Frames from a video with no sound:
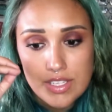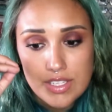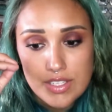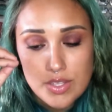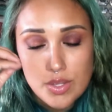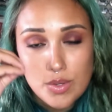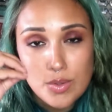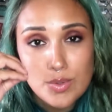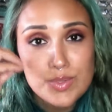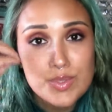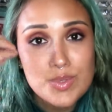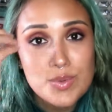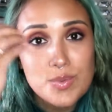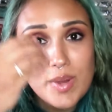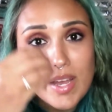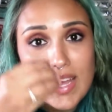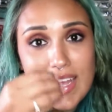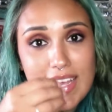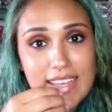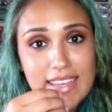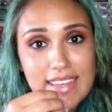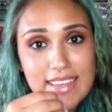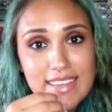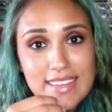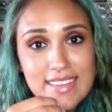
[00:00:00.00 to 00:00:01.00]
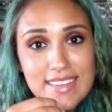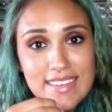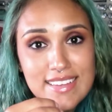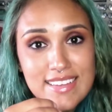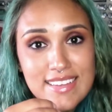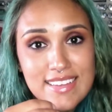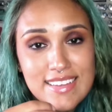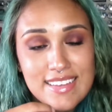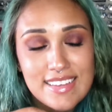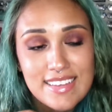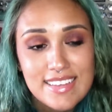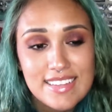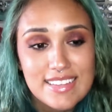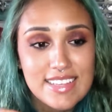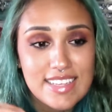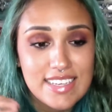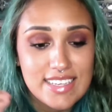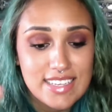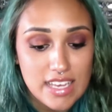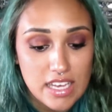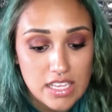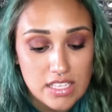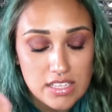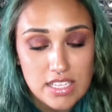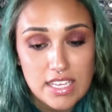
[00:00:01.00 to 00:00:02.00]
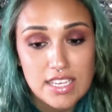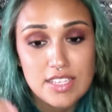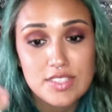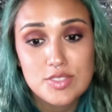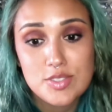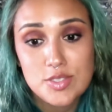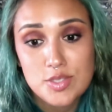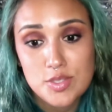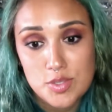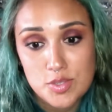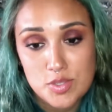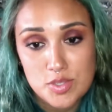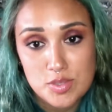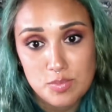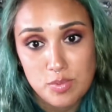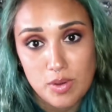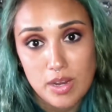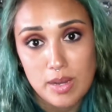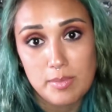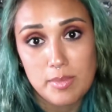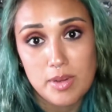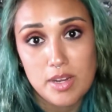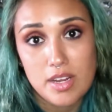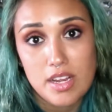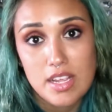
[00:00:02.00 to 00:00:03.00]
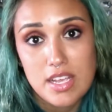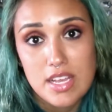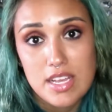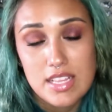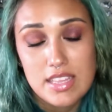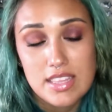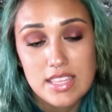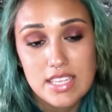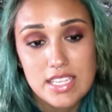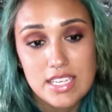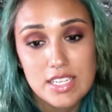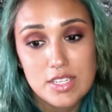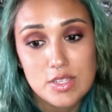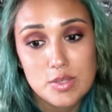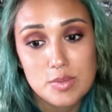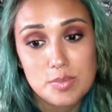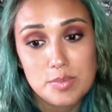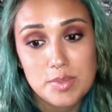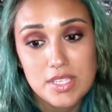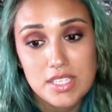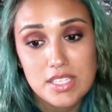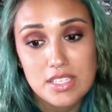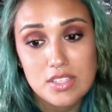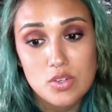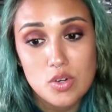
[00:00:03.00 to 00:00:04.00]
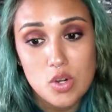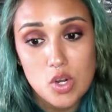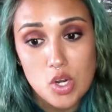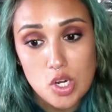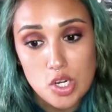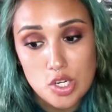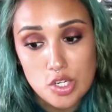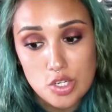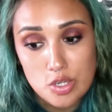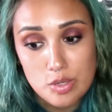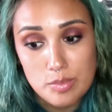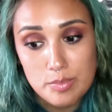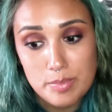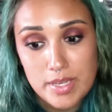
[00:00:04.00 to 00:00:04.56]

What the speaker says: goes away, like unless you use primer, then it'll be a little harder.